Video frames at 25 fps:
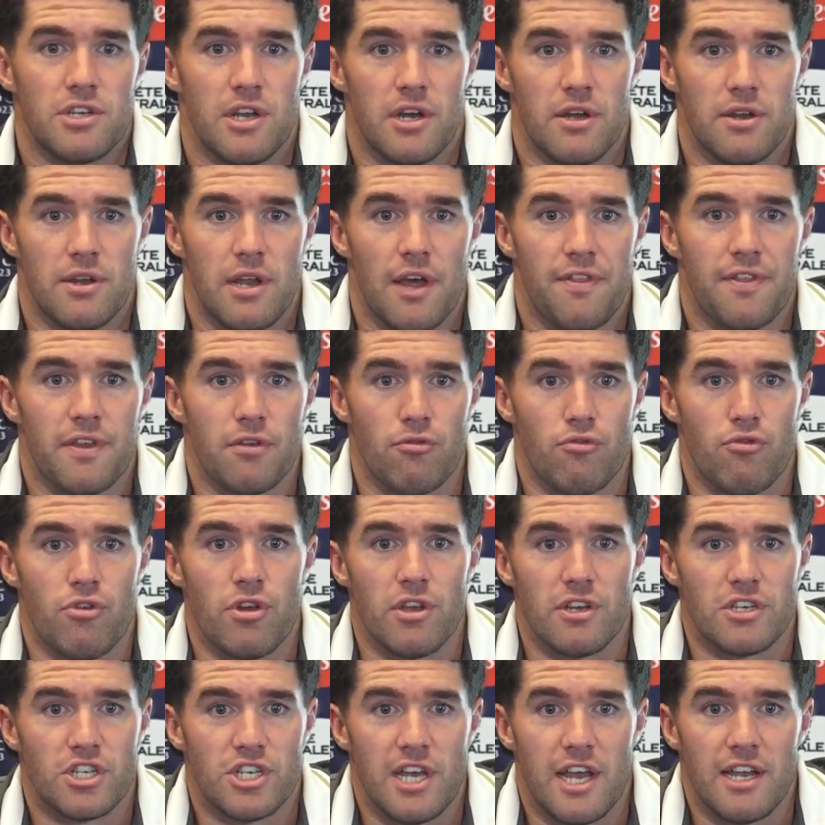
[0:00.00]
You know, nothing
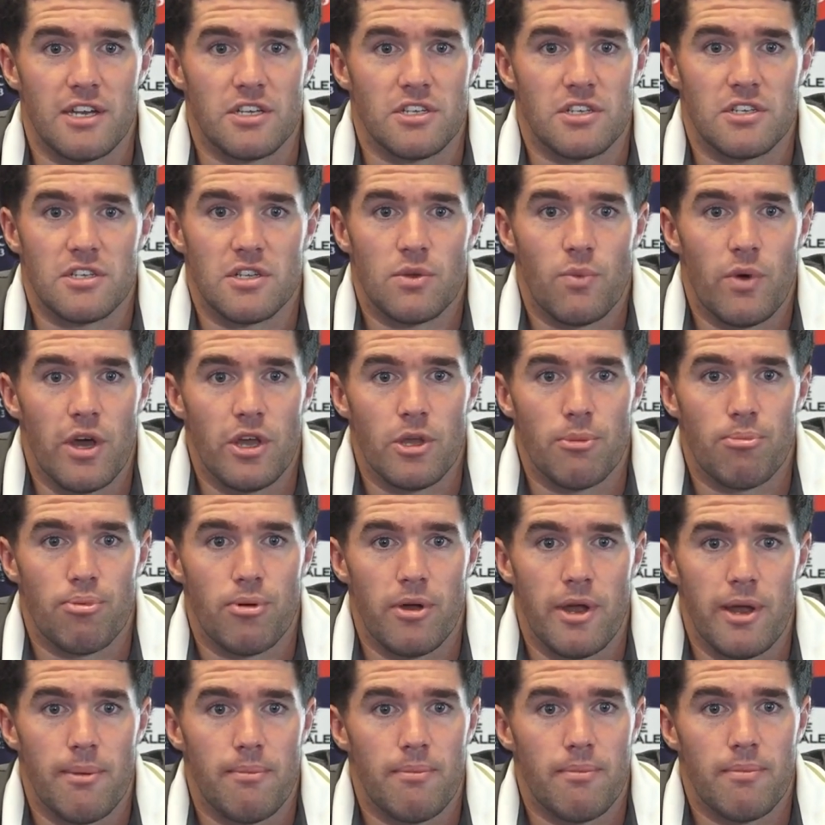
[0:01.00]
really changes in the way you
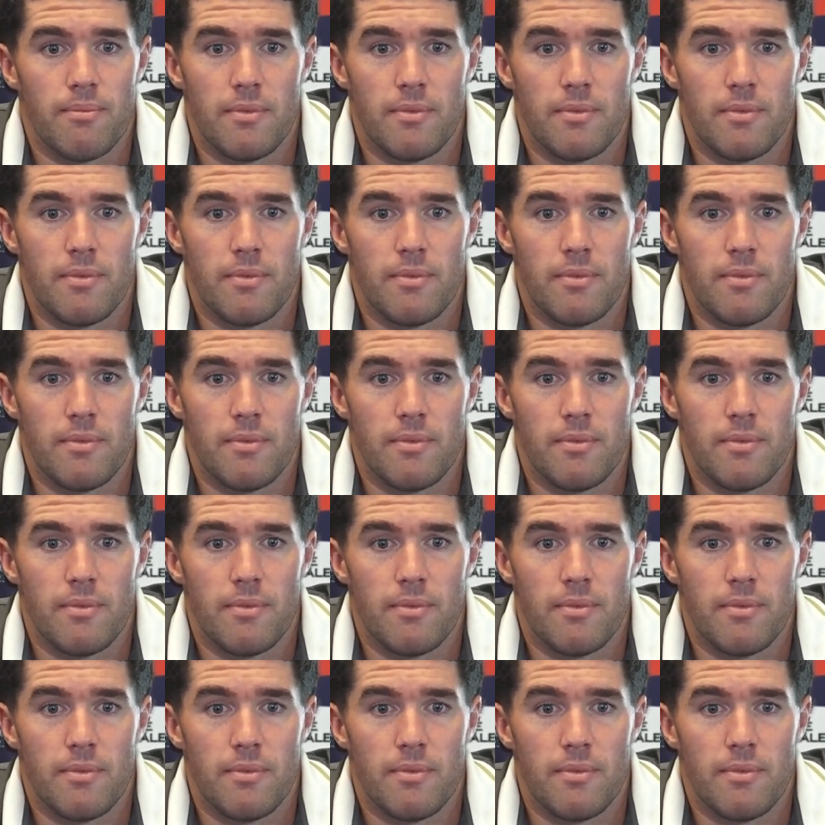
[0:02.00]
prep.